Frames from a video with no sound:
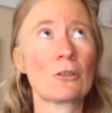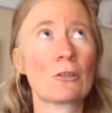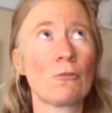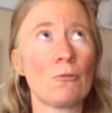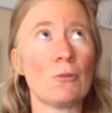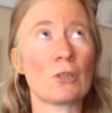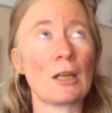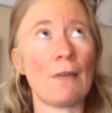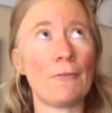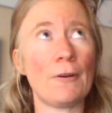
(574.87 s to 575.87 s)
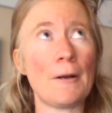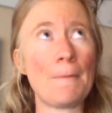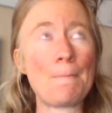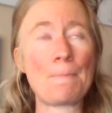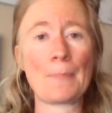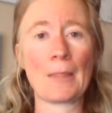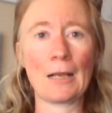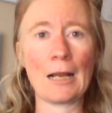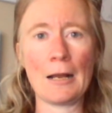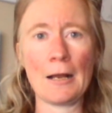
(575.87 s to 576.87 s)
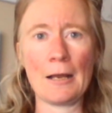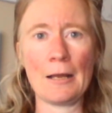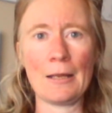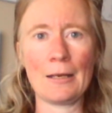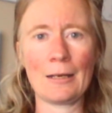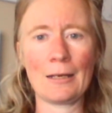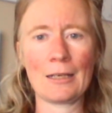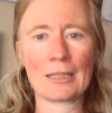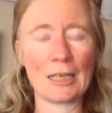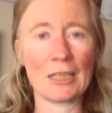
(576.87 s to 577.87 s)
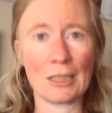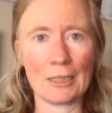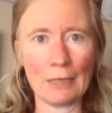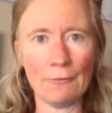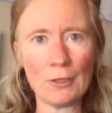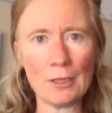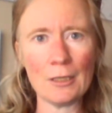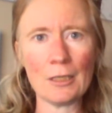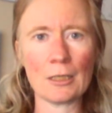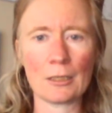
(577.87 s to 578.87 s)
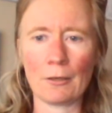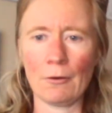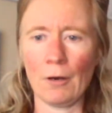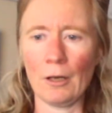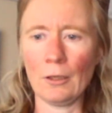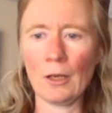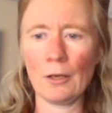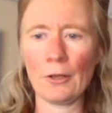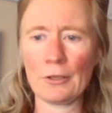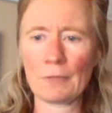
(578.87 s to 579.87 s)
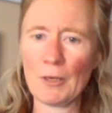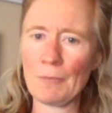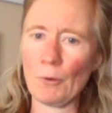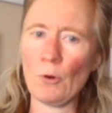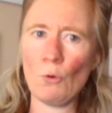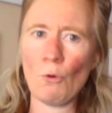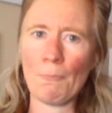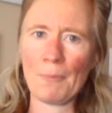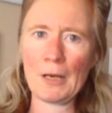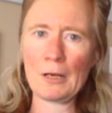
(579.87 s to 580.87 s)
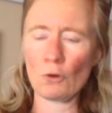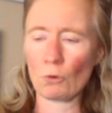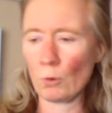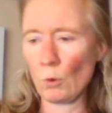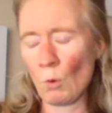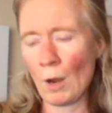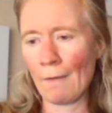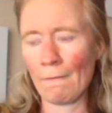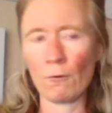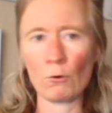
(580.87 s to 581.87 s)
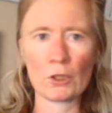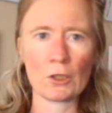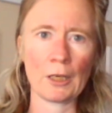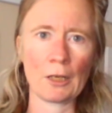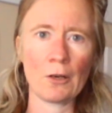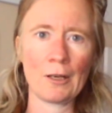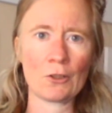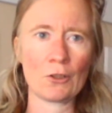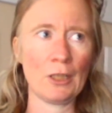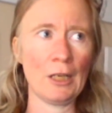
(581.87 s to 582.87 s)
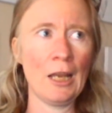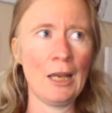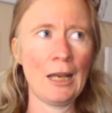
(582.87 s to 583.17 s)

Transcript: to suffer sensitivities. So a lot of those people who have been through forced psychiatry